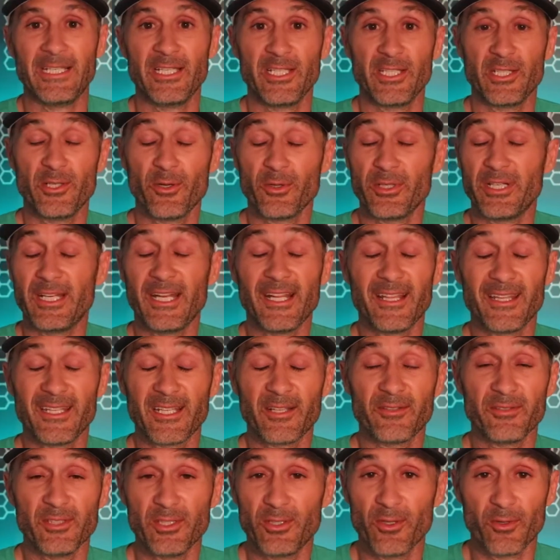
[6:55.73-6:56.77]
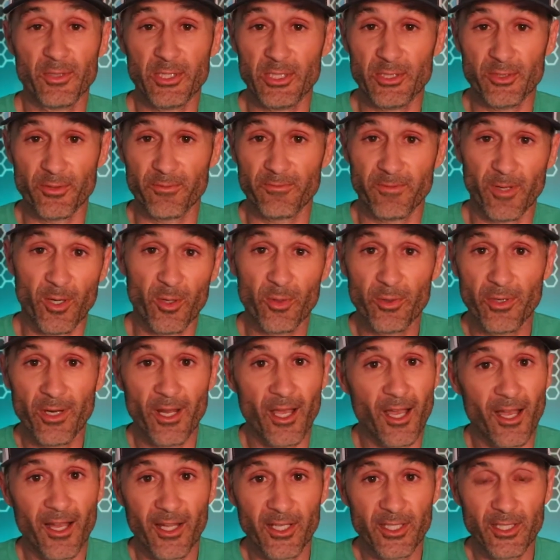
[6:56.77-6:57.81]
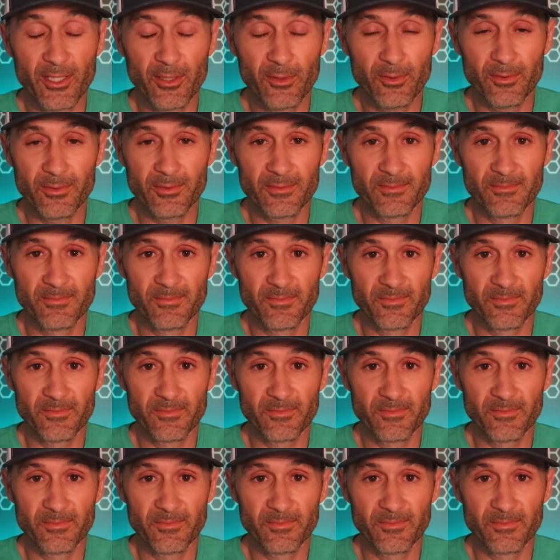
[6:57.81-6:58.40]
You don't need anything, you don't need your phone on you